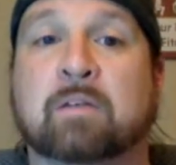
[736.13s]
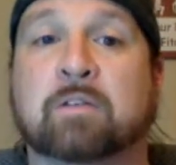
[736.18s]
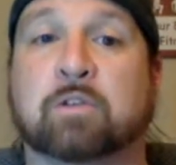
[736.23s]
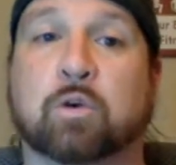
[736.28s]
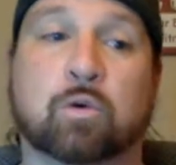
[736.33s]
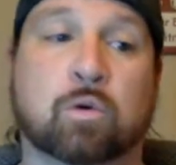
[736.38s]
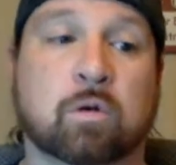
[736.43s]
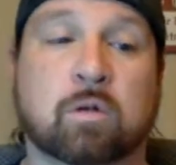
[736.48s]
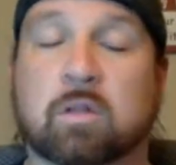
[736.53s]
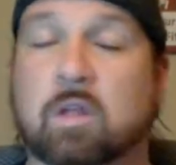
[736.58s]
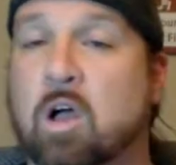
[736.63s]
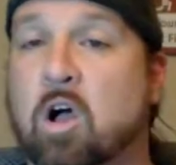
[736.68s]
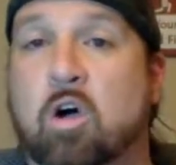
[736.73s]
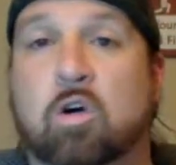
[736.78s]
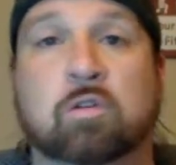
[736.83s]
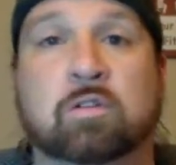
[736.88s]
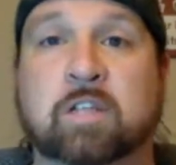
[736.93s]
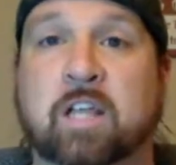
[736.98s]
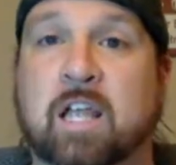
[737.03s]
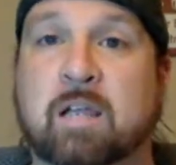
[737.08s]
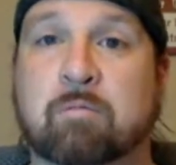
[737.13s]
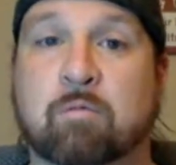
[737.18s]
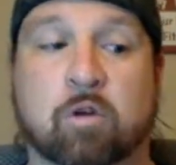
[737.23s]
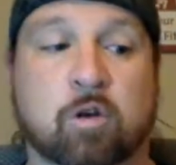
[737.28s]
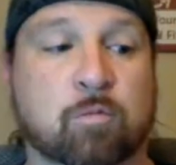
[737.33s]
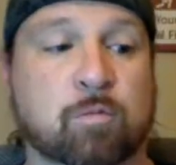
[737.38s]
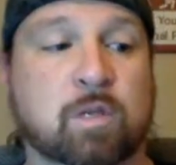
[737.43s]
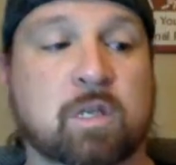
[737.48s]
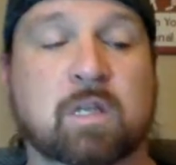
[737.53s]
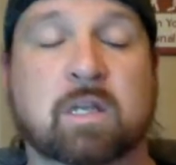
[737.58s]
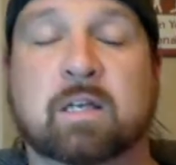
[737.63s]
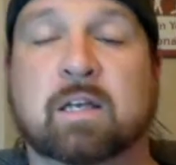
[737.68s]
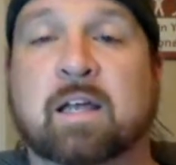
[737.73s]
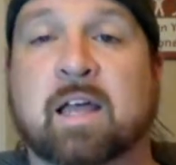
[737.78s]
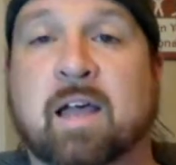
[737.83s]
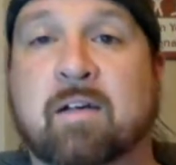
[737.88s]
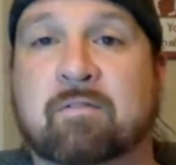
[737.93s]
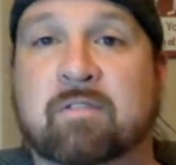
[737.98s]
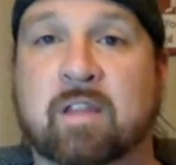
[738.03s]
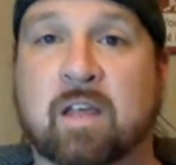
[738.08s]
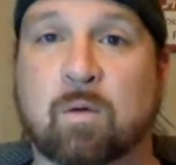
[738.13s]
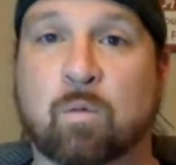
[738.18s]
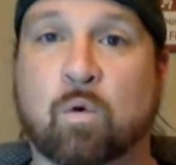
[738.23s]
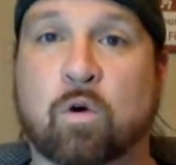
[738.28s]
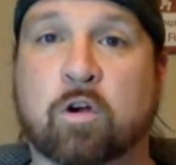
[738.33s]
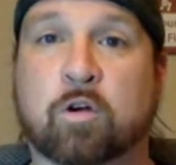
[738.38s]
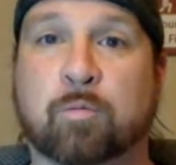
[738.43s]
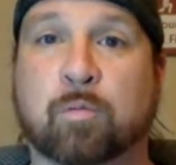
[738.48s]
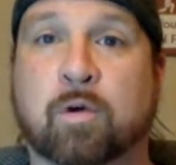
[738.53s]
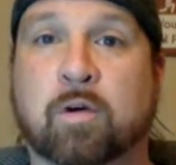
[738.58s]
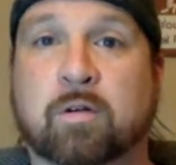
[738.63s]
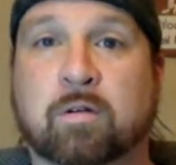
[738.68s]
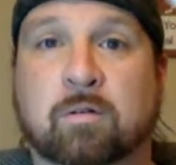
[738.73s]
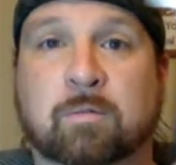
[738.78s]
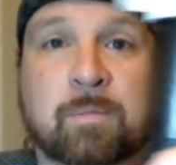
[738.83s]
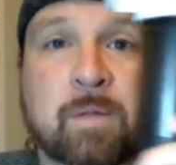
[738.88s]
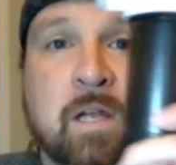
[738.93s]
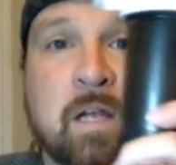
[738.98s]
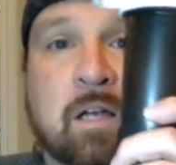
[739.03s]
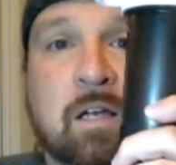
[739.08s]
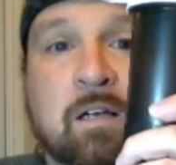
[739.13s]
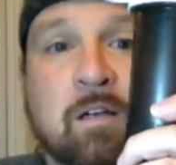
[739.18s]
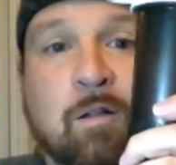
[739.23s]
So all day we want to be having that water bottle